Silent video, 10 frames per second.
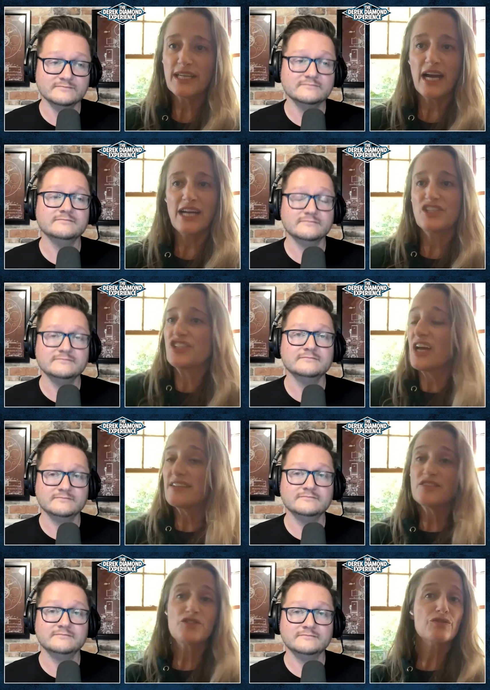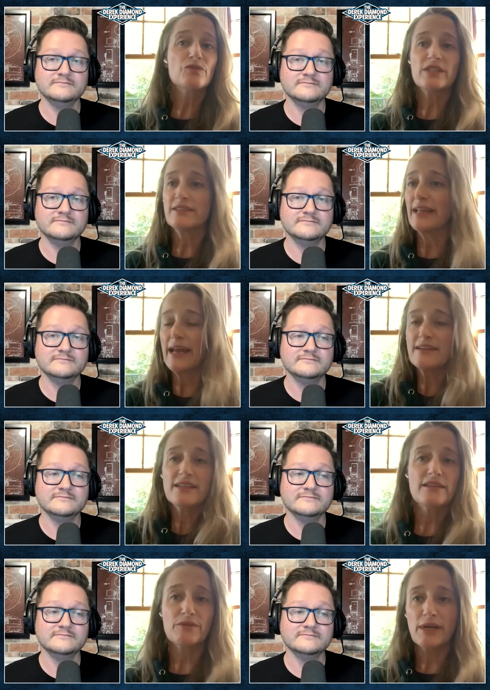Speaker 1: And I just truly
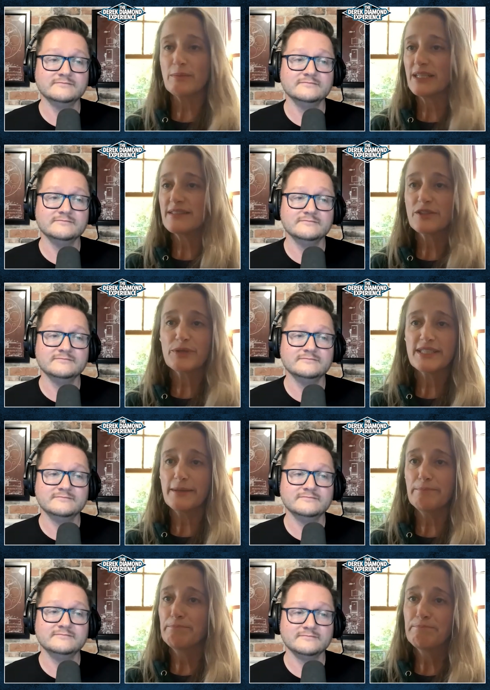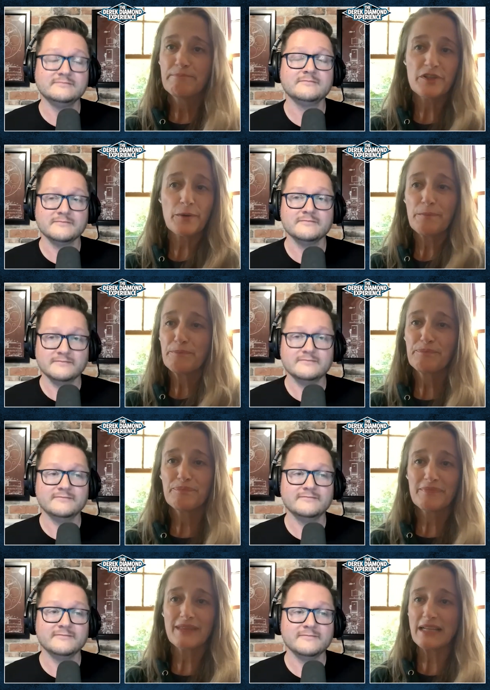landed in the right place at the right time. So
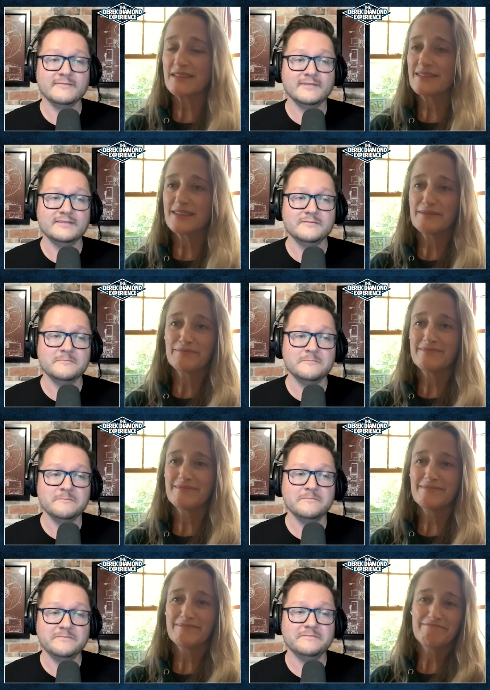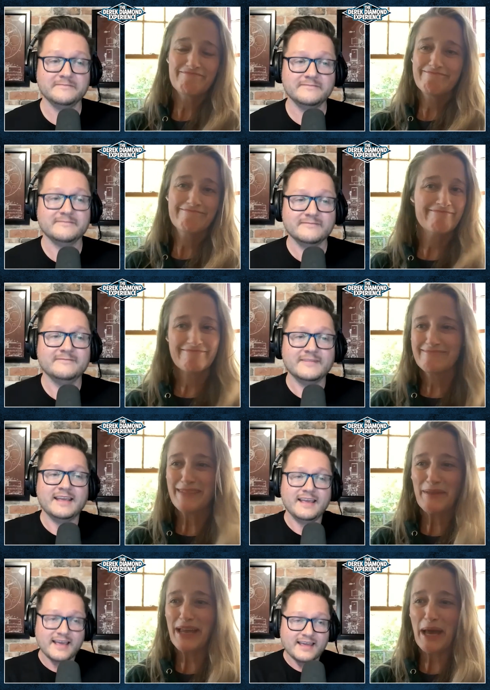that's
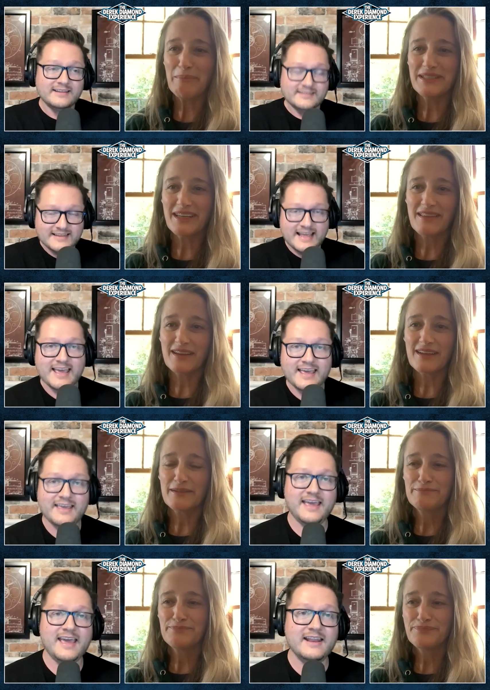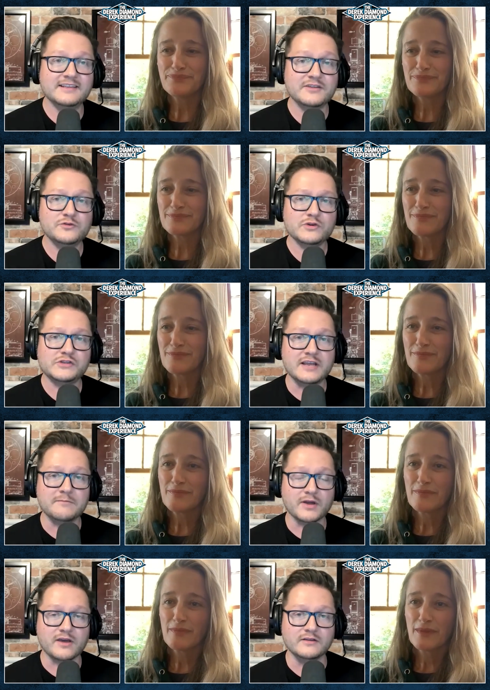how
Speaker 2: that happened, it, I think. And it's
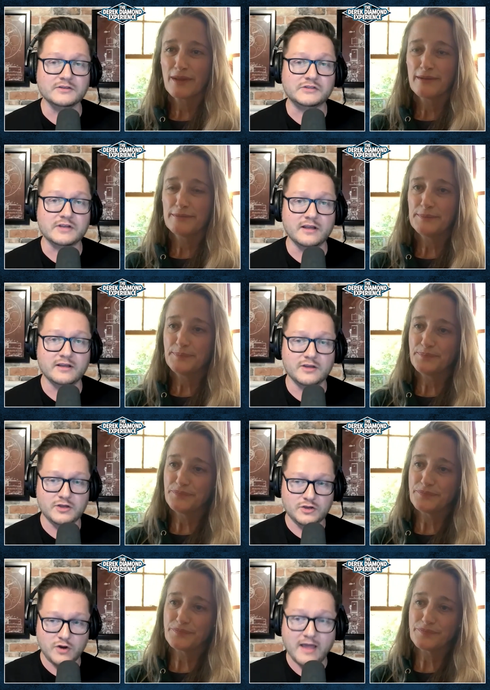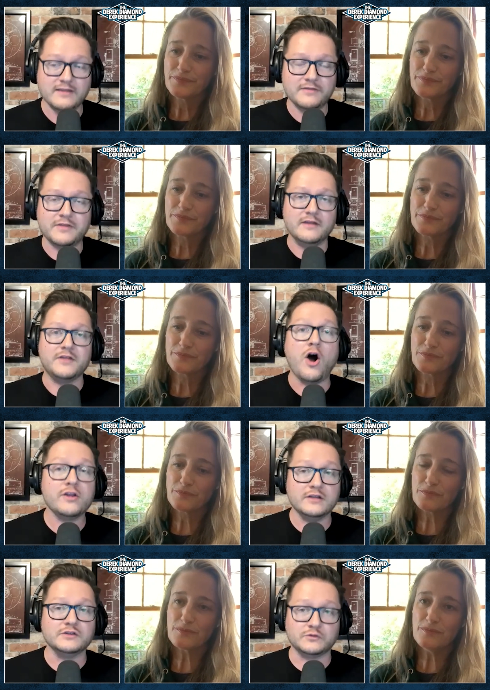interesting because, you know, the, the
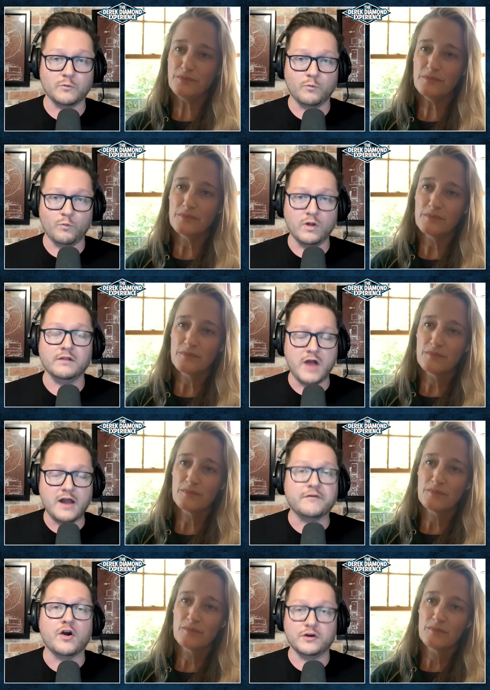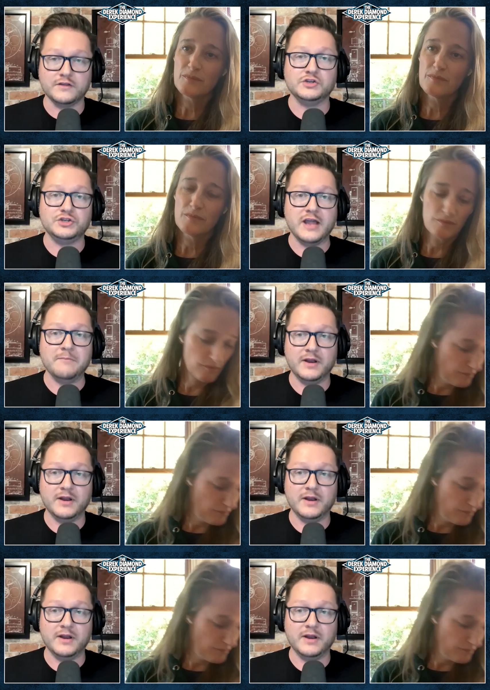audience will not have heard this yet,